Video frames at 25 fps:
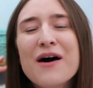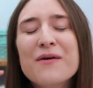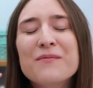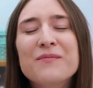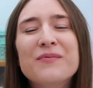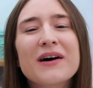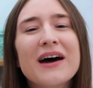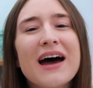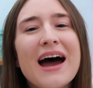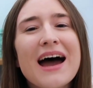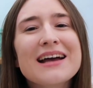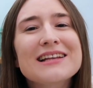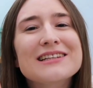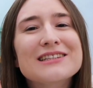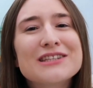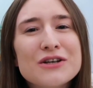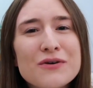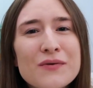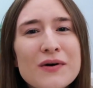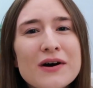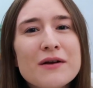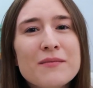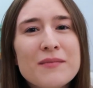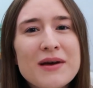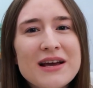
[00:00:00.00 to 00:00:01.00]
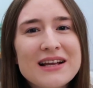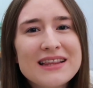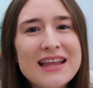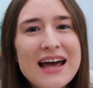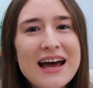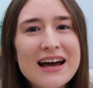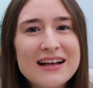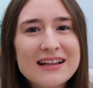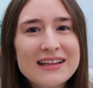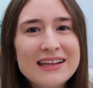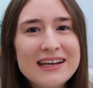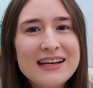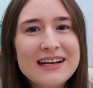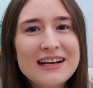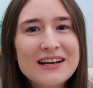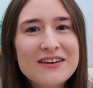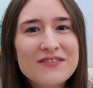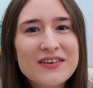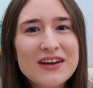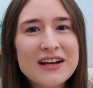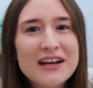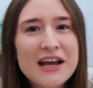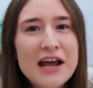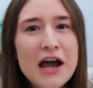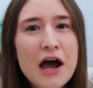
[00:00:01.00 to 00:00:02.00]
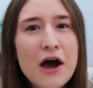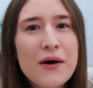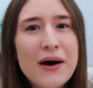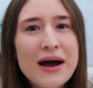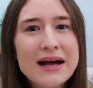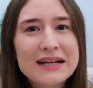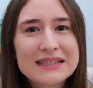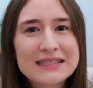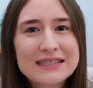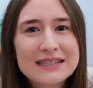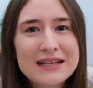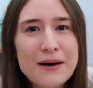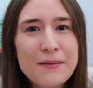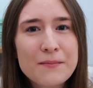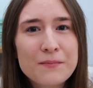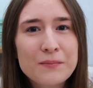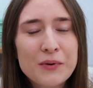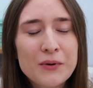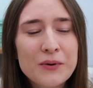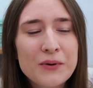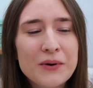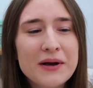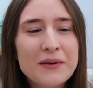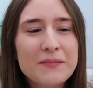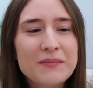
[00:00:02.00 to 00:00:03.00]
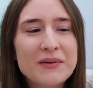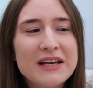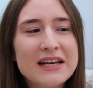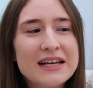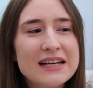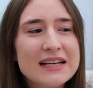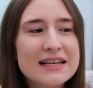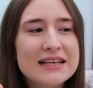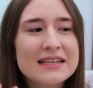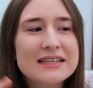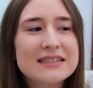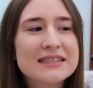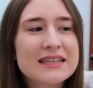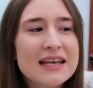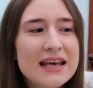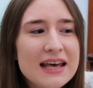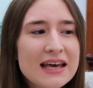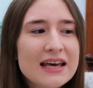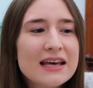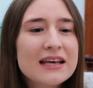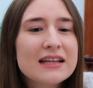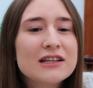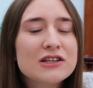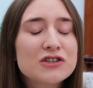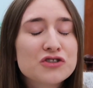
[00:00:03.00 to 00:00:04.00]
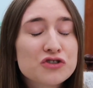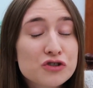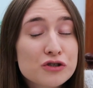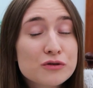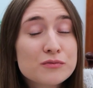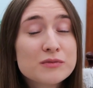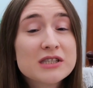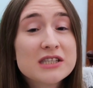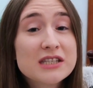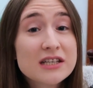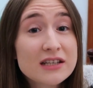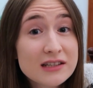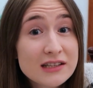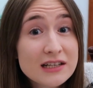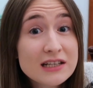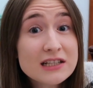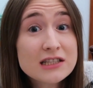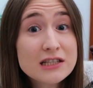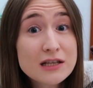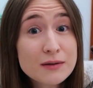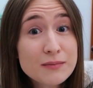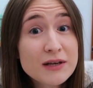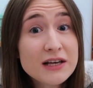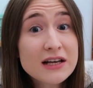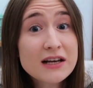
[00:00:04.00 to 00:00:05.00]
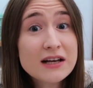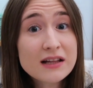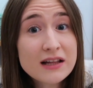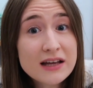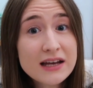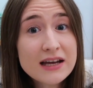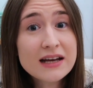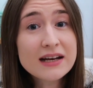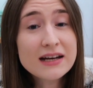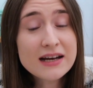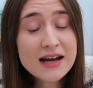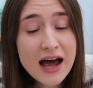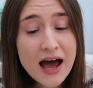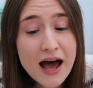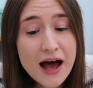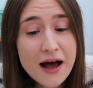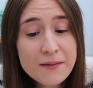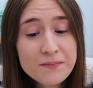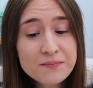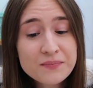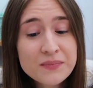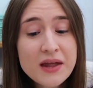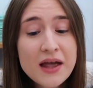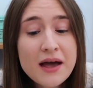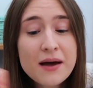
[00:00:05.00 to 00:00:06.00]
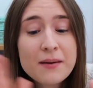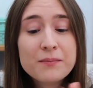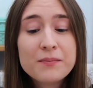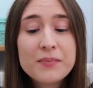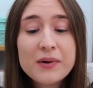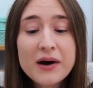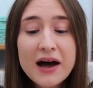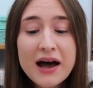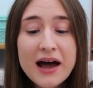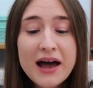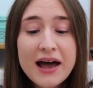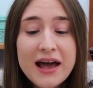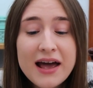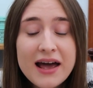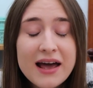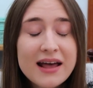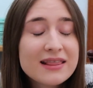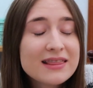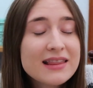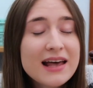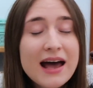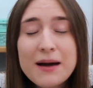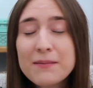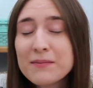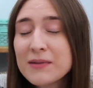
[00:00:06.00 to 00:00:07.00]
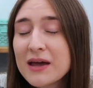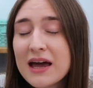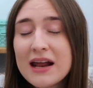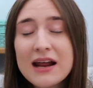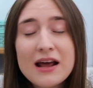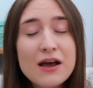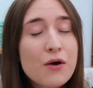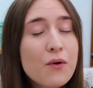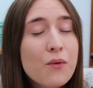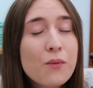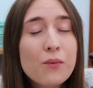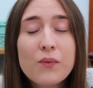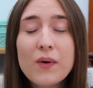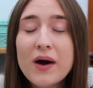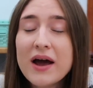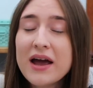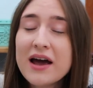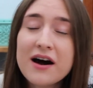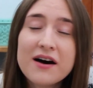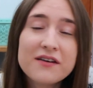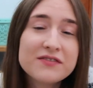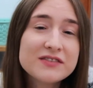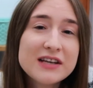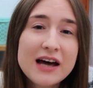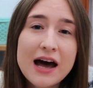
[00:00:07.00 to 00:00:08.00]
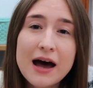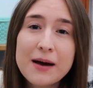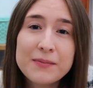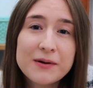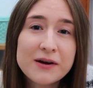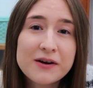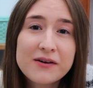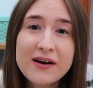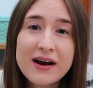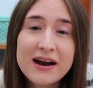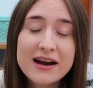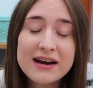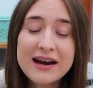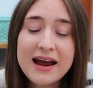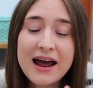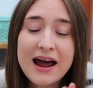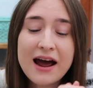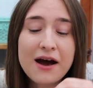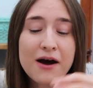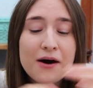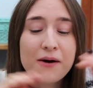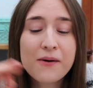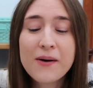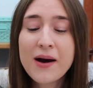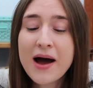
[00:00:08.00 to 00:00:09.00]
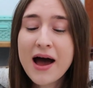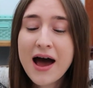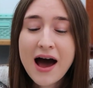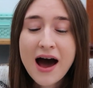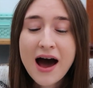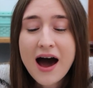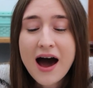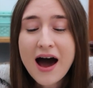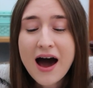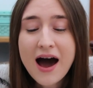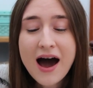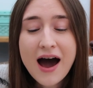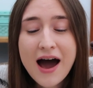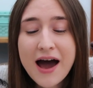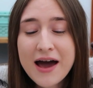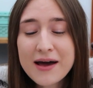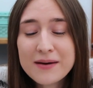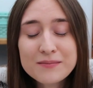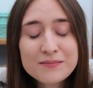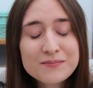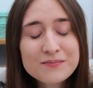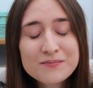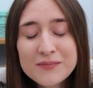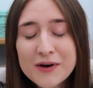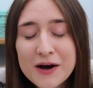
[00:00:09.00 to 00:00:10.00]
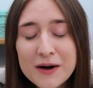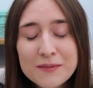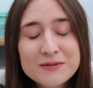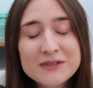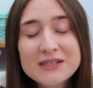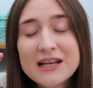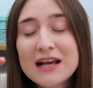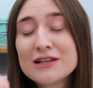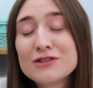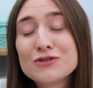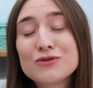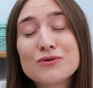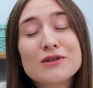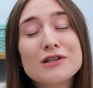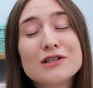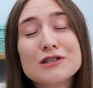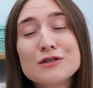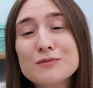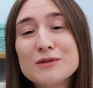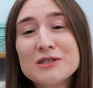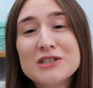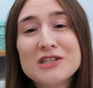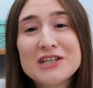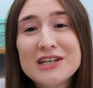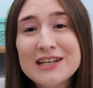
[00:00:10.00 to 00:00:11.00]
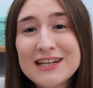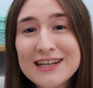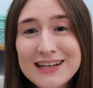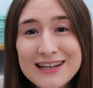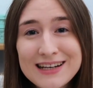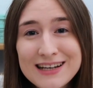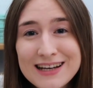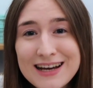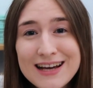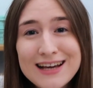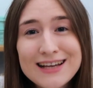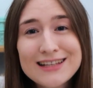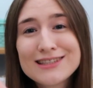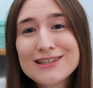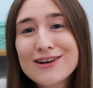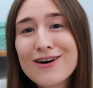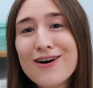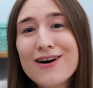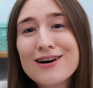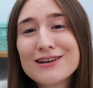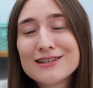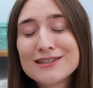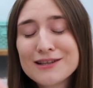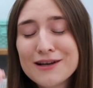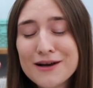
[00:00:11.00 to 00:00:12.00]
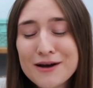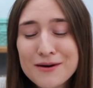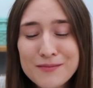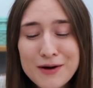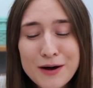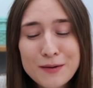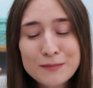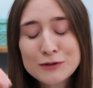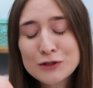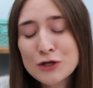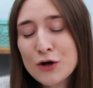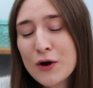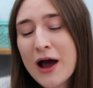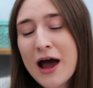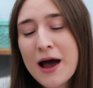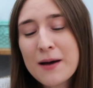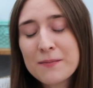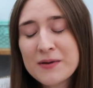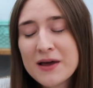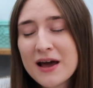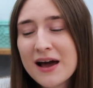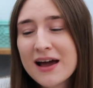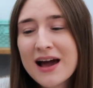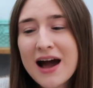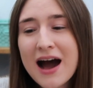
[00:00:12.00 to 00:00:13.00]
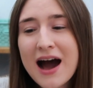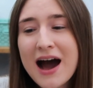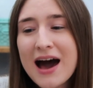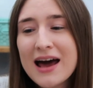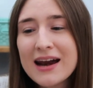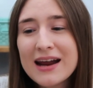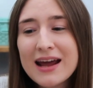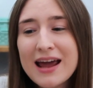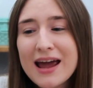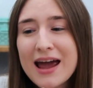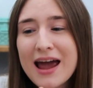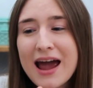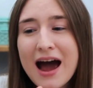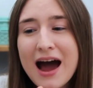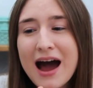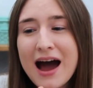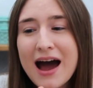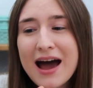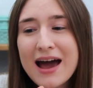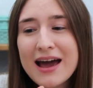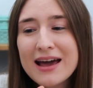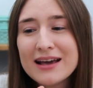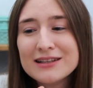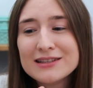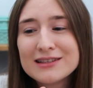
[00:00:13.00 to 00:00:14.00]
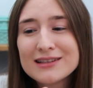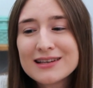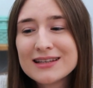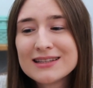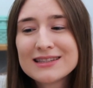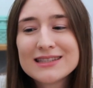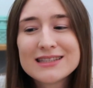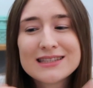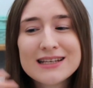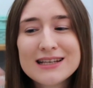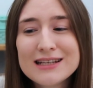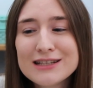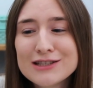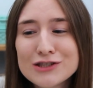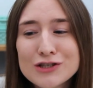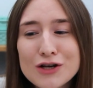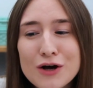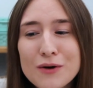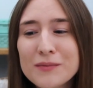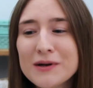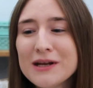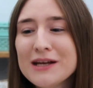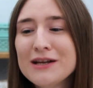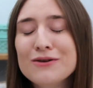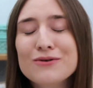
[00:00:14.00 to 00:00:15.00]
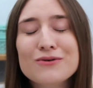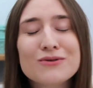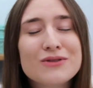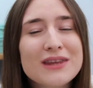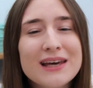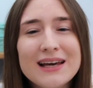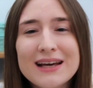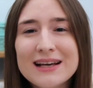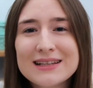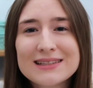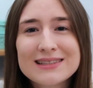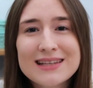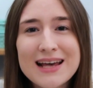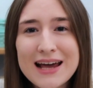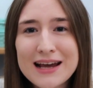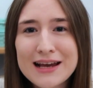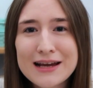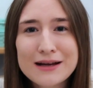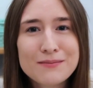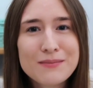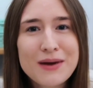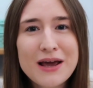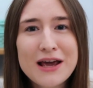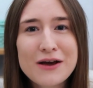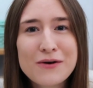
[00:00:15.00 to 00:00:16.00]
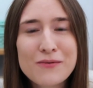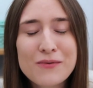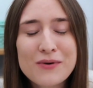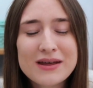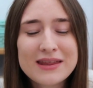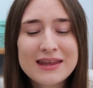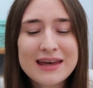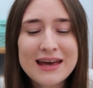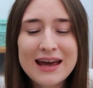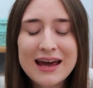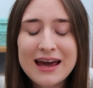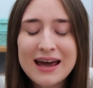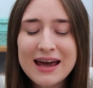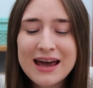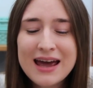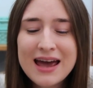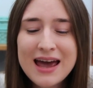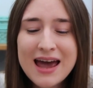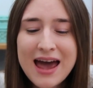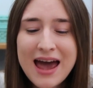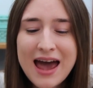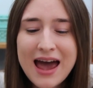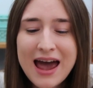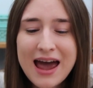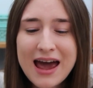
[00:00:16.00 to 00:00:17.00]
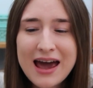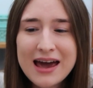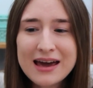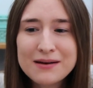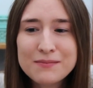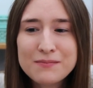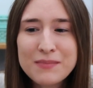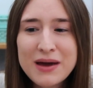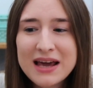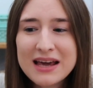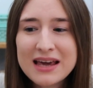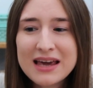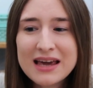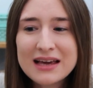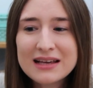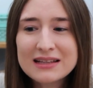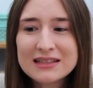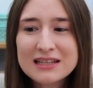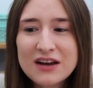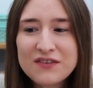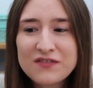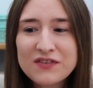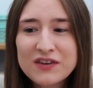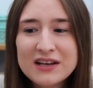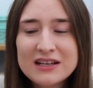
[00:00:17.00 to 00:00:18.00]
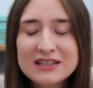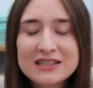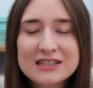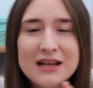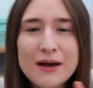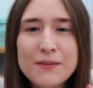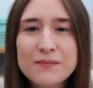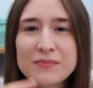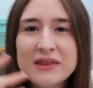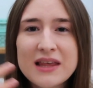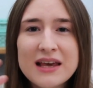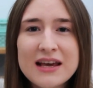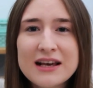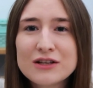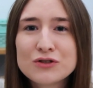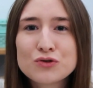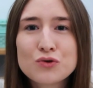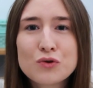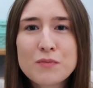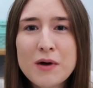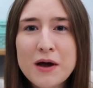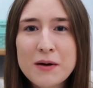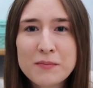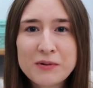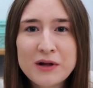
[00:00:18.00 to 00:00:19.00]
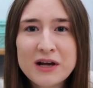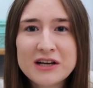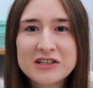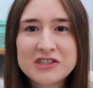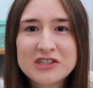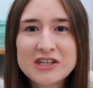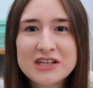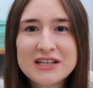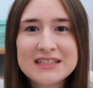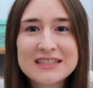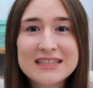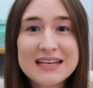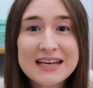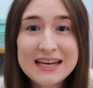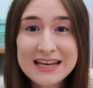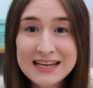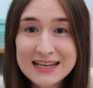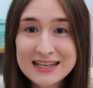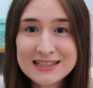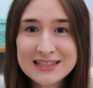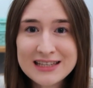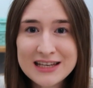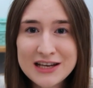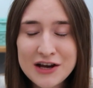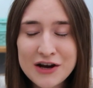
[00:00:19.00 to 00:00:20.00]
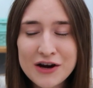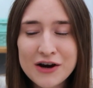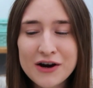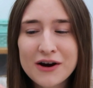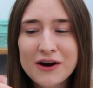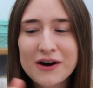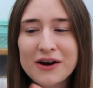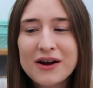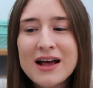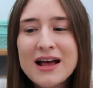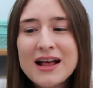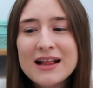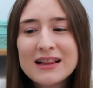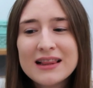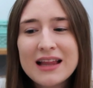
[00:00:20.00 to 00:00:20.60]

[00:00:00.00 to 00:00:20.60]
But I do want to make that cleaning video at some point because this room still needs to be cleaned up. But I'm getting way off topic right now. I'm obsessed with this machine. It's awesome. I'm so happy I got it. I can see so many new things I can make with it. and making definitely some things with my plushies easier.